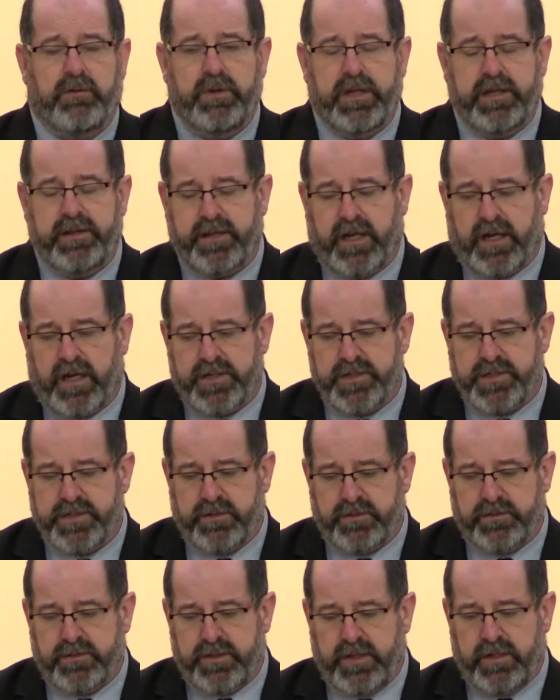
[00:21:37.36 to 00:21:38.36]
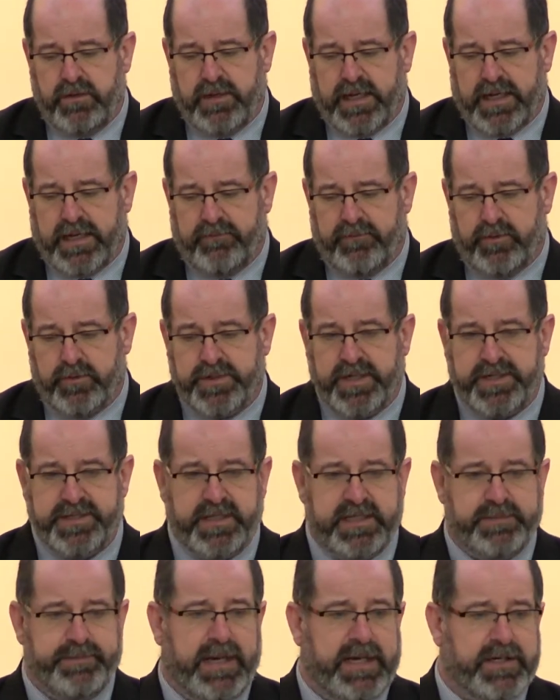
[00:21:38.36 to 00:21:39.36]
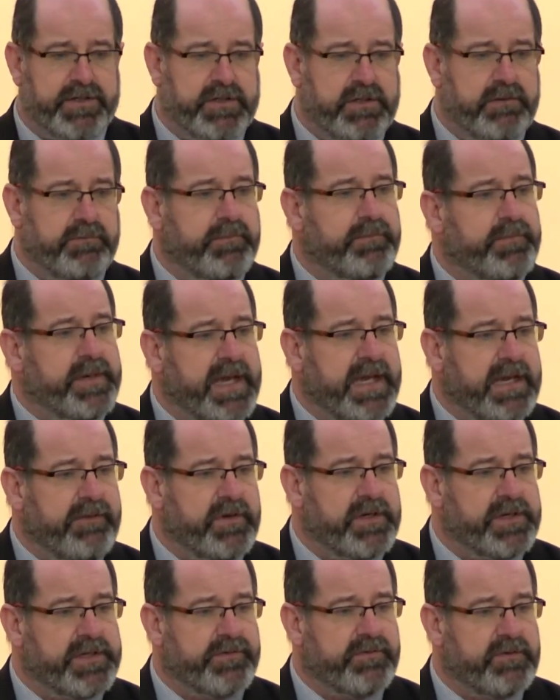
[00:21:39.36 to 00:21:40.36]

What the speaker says: with our children who have autistic spectrum behaviours,